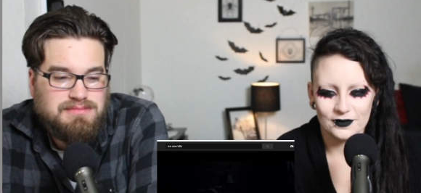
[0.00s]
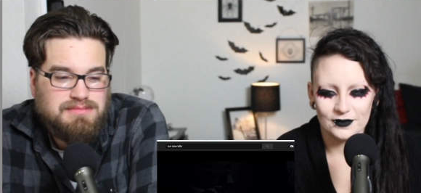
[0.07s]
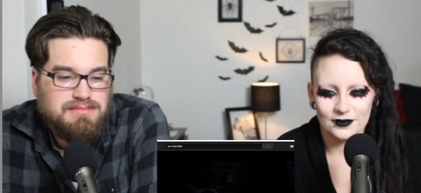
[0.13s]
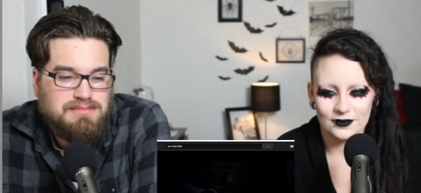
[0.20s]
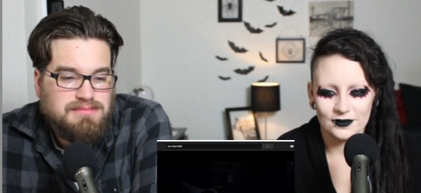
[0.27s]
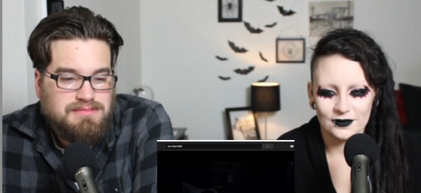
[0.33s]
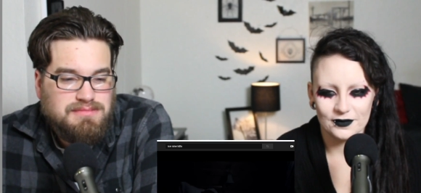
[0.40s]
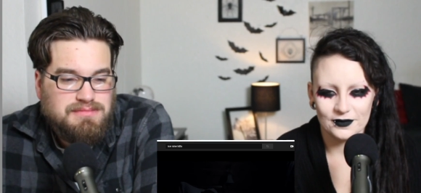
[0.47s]

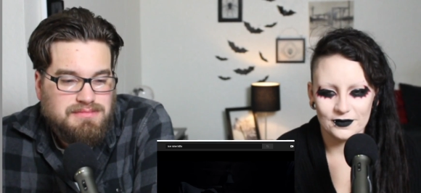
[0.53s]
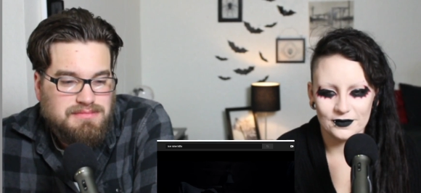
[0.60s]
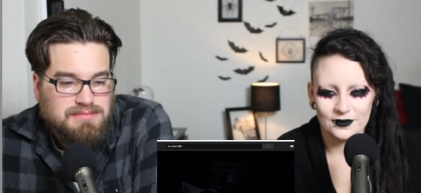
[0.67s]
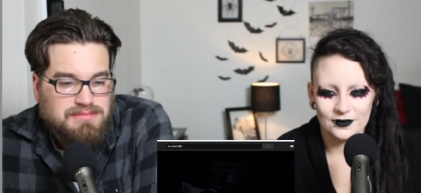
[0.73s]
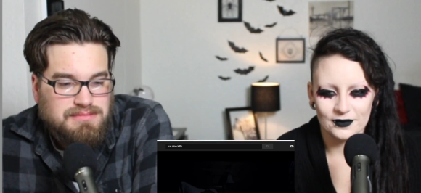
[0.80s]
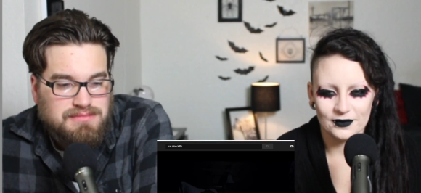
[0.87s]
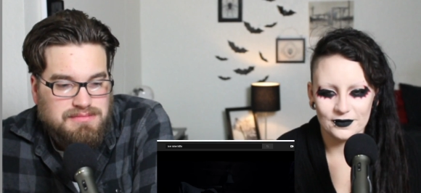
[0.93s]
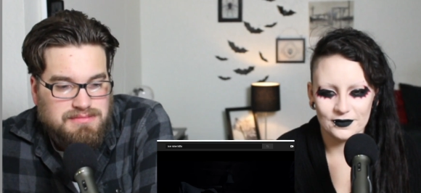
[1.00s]

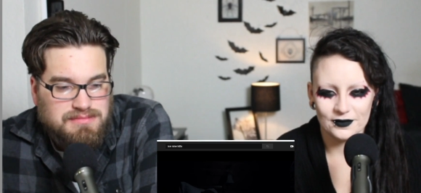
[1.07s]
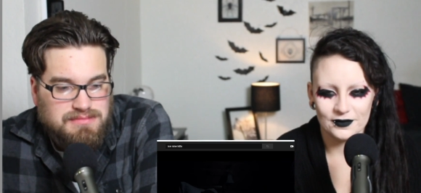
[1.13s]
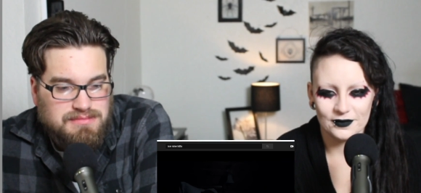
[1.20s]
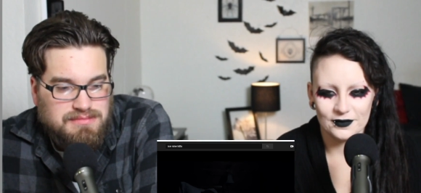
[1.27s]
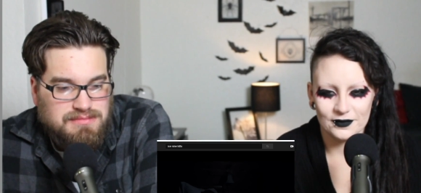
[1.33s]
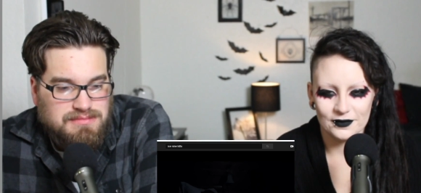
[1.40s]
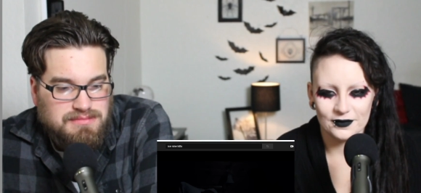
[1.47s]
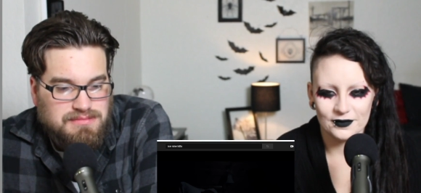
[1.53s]

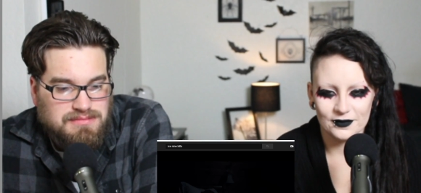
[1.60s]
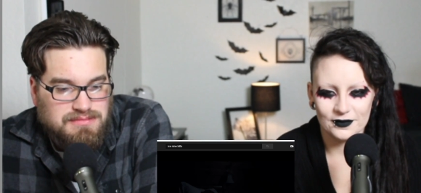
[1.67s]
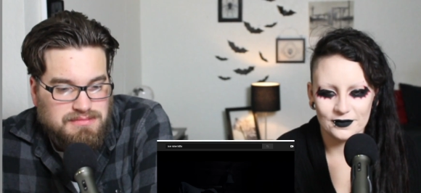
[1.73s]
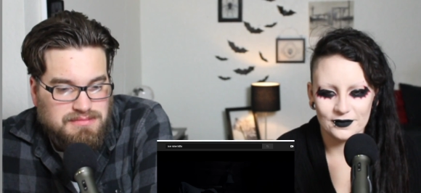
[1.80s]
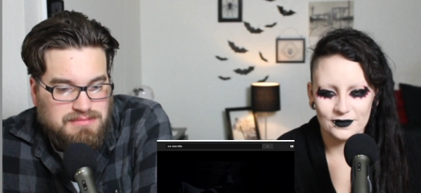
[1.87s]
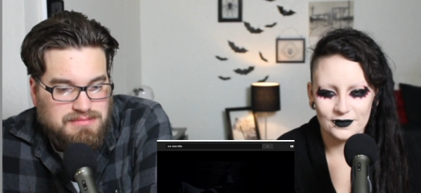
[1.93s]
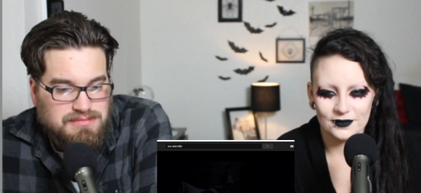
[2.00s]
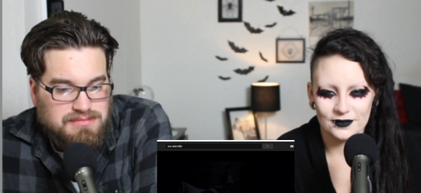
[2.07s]

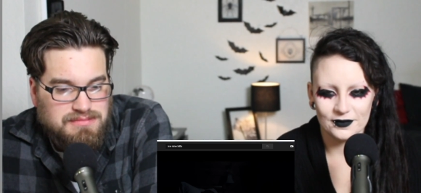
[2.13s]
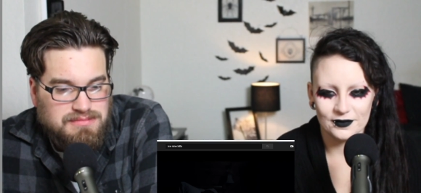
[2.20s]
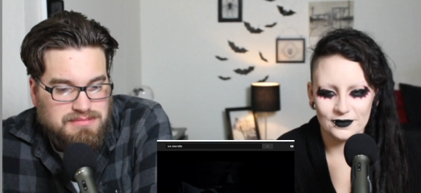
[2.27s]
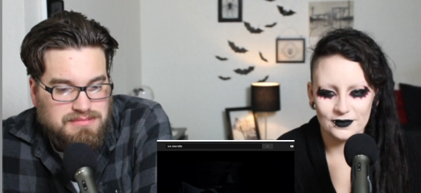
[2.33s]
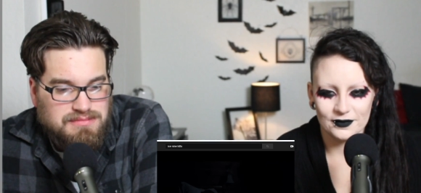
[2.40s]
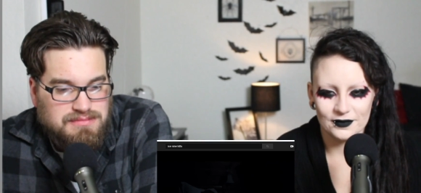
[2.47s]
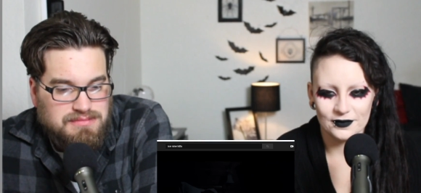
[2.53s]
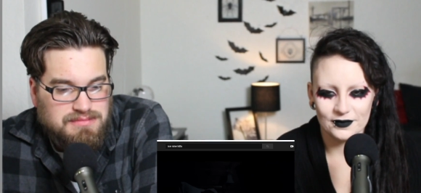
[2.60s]

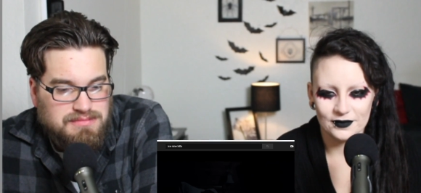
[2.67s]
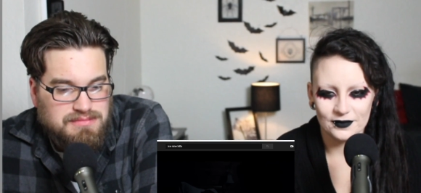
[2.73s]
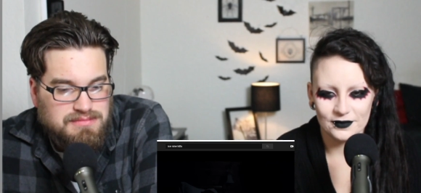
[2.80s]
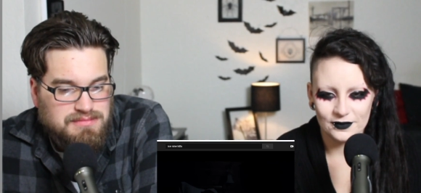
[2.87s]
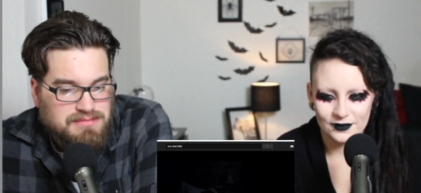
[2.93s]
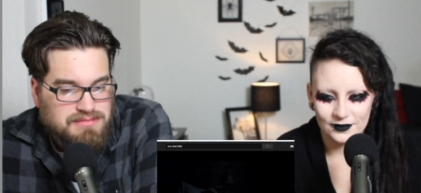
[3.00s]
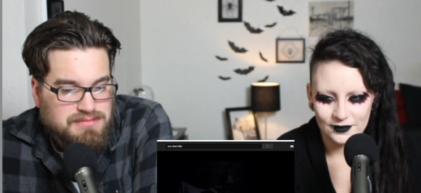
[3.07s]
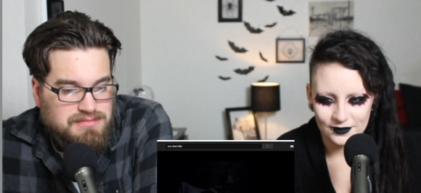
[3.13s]

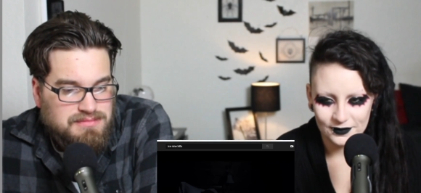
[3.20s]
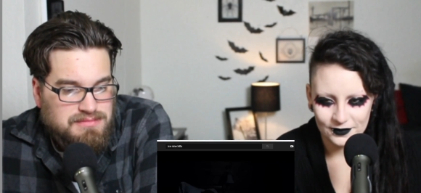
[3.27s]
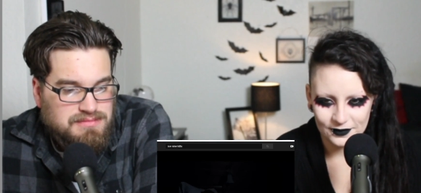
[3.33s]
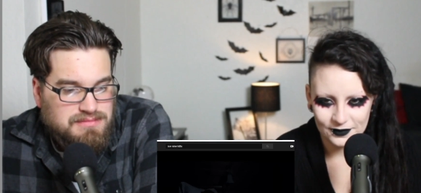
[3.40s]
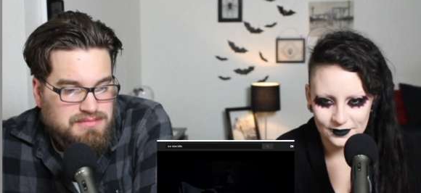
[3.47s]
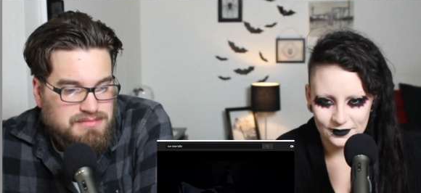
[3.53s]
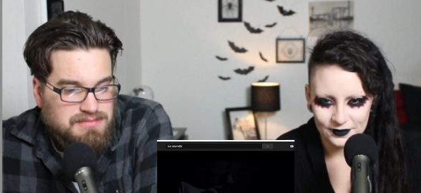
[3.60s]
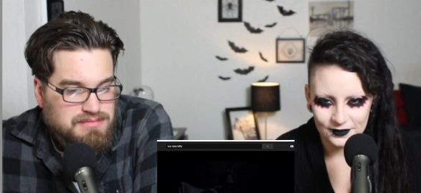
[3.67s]

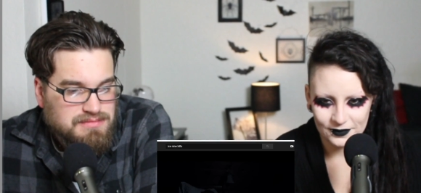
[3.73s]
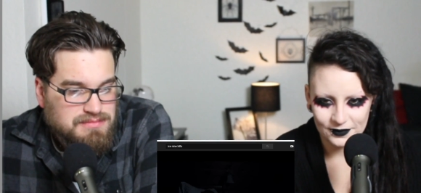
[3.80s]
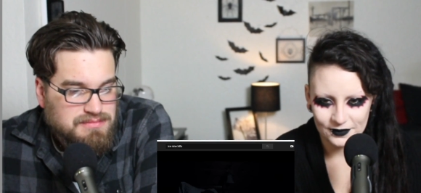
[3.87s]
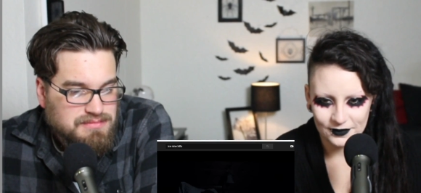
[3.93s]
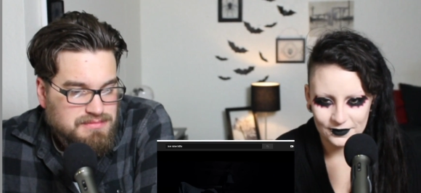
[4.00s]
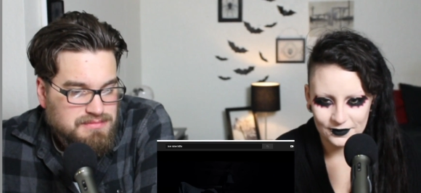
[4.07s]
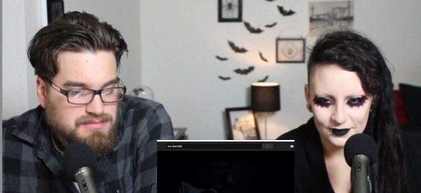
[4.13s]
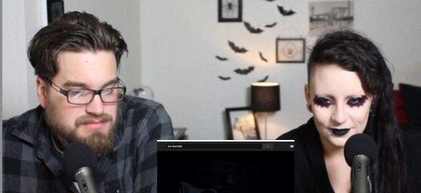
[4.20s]

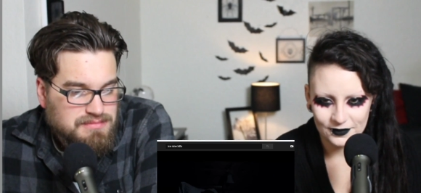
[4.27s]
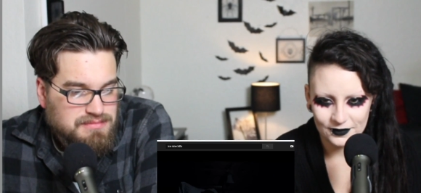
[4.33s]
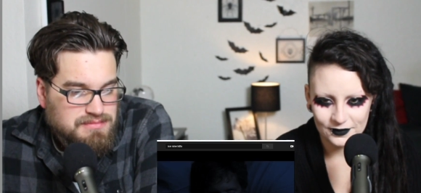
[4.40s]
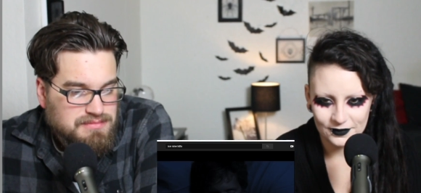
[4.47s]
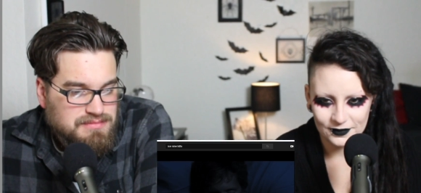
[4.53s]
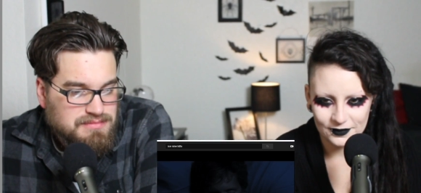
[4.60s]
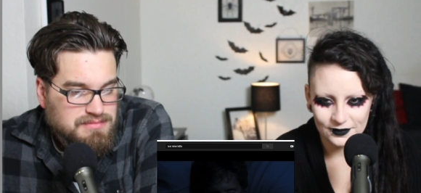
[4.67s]
Nobody speaks.